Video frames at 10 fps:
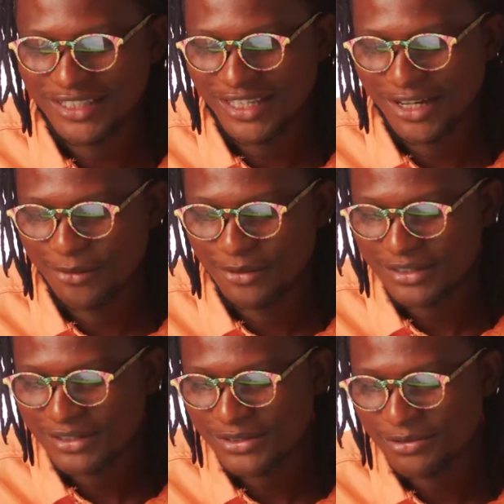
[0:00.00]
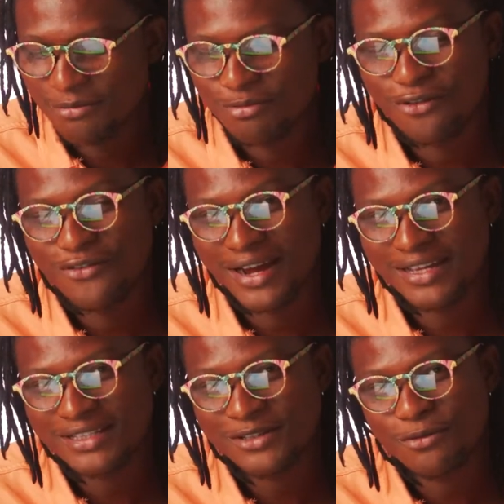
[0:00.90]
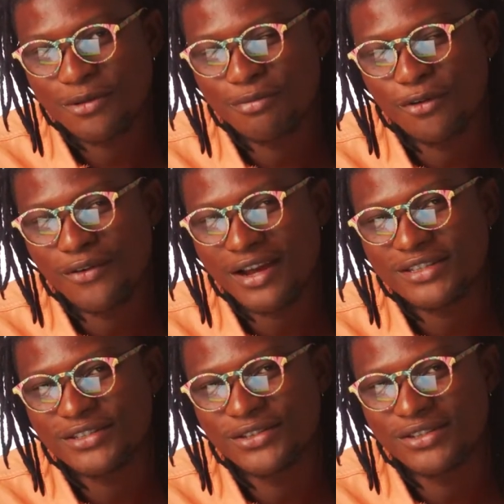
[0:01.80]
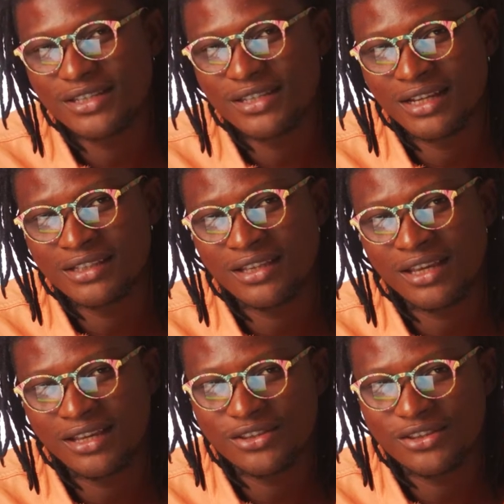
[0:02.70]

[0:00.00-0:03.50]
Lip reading: here was to improvise. We improvised using a